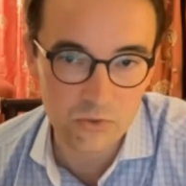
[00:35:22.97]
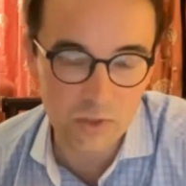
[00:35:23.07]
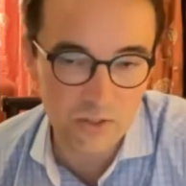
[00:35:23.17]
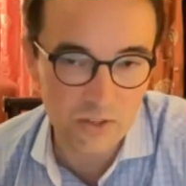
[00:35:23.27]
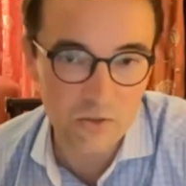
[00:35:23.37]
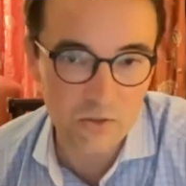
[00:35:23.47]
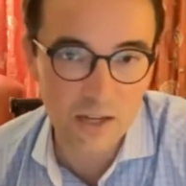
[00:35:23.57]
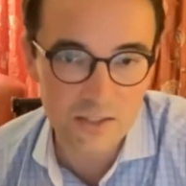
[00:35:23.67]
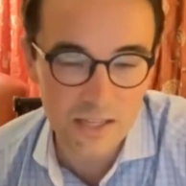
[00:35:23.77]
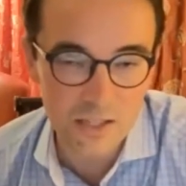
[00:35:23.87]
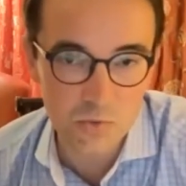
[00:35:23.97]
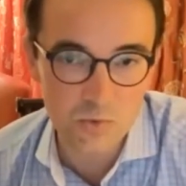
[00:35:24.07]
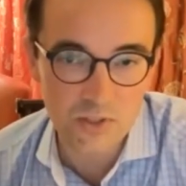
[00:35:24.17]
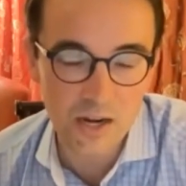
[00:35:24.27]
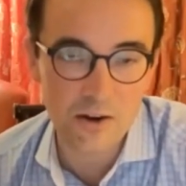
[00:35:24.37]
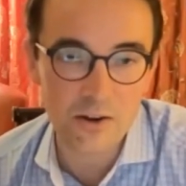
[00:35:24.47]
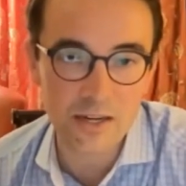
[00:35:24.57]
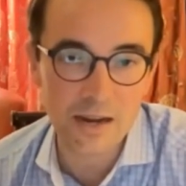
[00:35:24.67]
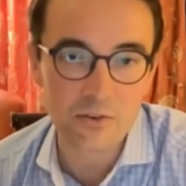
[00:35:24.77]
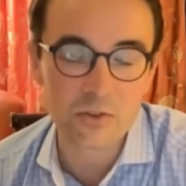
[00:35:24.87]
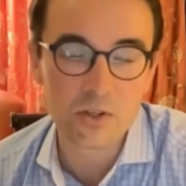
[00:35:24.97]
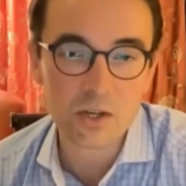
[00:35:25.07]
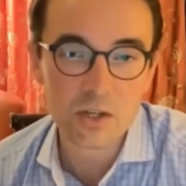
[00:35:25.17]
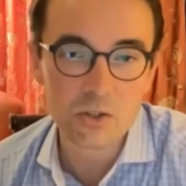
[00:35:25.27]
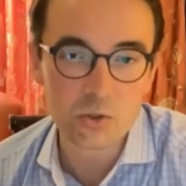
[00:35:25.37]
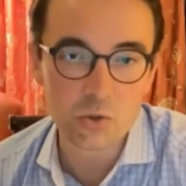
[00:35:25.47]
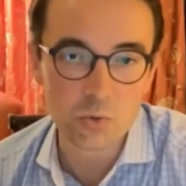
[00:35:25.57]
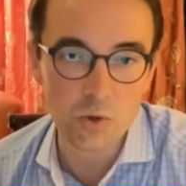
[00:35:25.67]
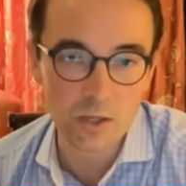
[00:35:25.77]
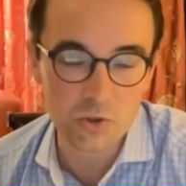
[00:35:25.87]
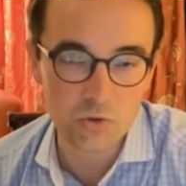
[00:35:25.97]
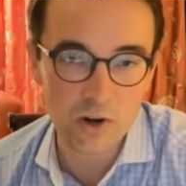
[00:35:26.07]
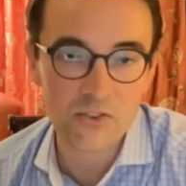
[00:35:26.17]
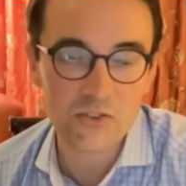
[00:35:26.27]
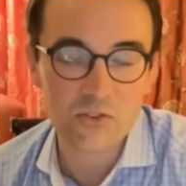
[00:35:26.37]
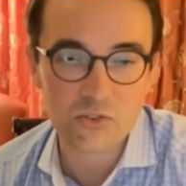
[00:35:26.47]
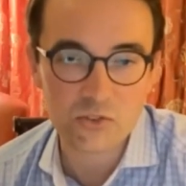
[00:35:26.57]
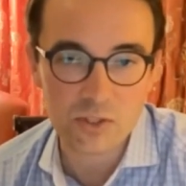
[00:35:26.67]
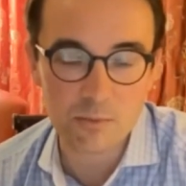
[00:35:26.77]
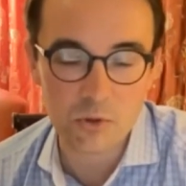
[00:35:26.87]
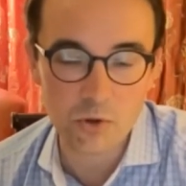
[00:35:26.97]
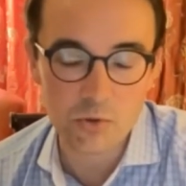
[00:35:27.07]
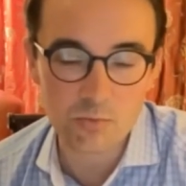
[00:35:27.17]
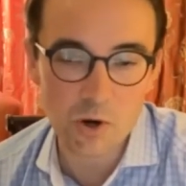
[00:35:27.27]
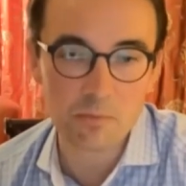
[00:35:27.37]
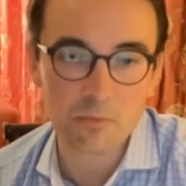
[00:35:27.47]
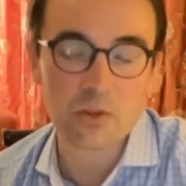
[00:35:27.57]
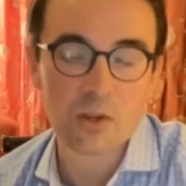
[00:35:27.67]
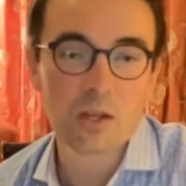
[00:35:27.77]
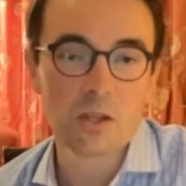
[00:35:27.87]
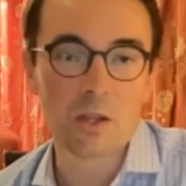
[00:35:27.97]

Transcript: the centralization was carried out to address some of those problems.